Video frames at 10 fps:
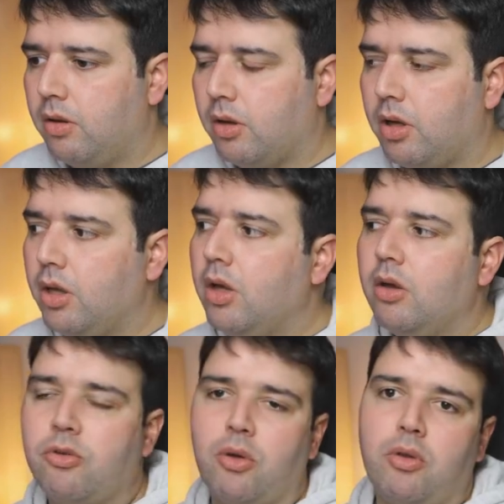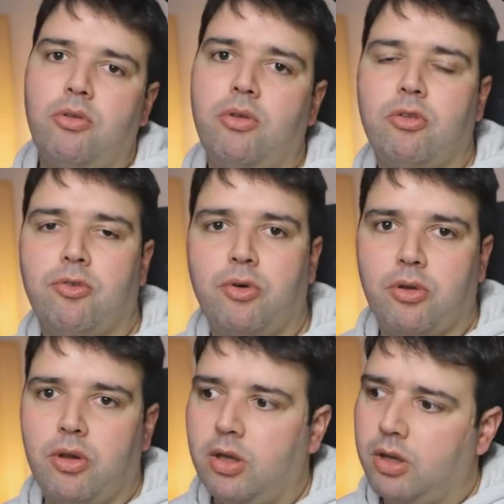Okay, so this is for
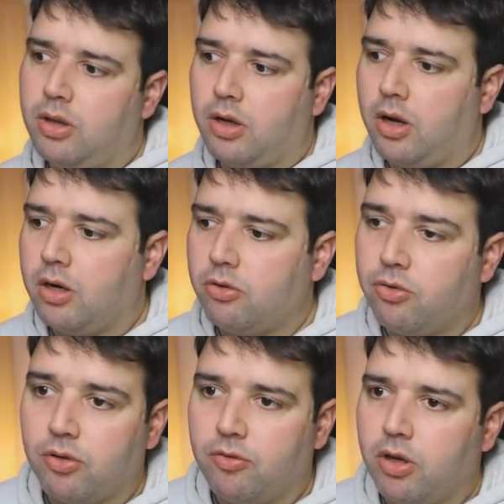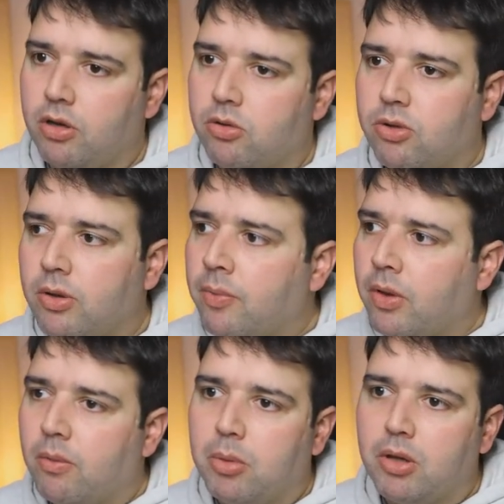the, the cars, for the vehicles,
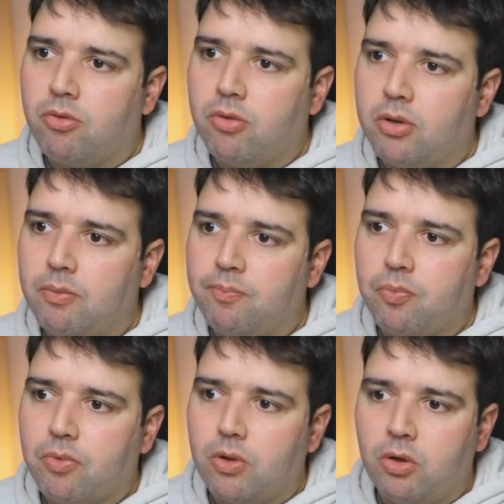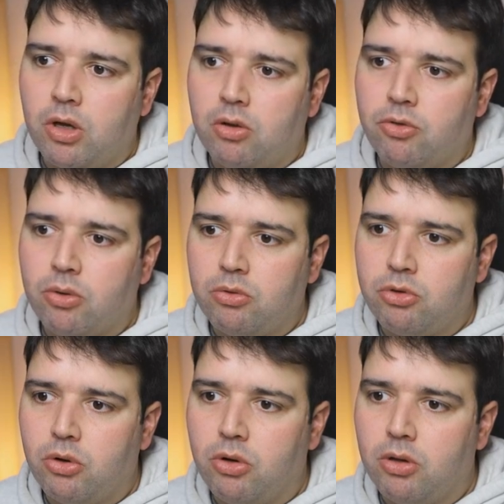but uh, you can also
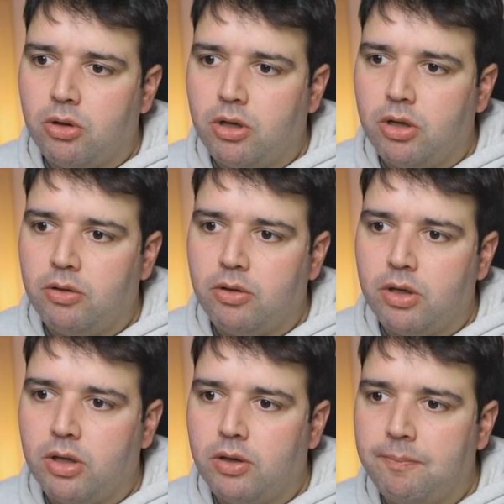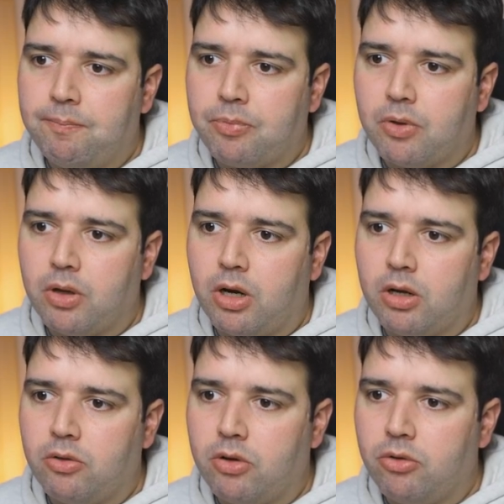control in the um,
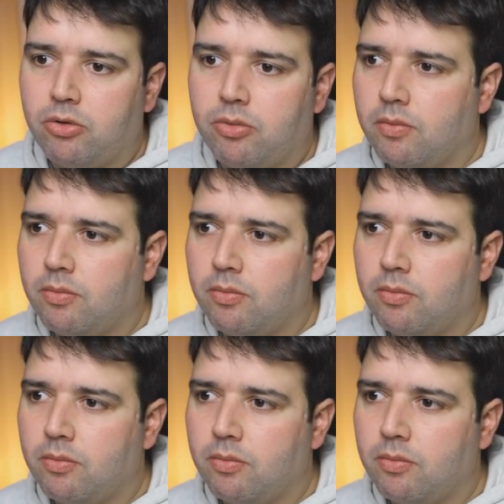characters.